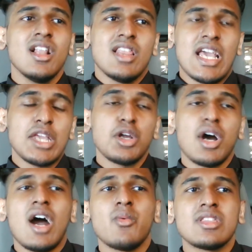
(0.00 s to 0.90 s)
Like, you know
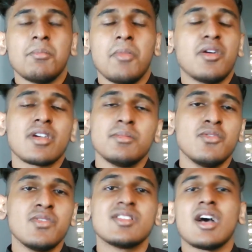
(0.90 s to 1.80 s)
how with American
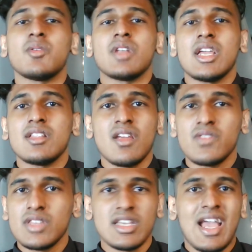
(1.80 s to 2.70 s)
movies nowadays,
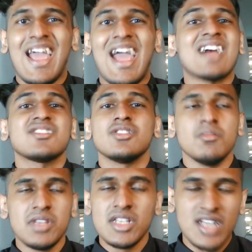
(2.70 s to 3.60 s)
everything has to
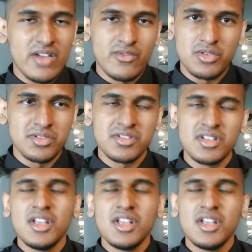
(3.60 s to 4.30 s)
be diverse.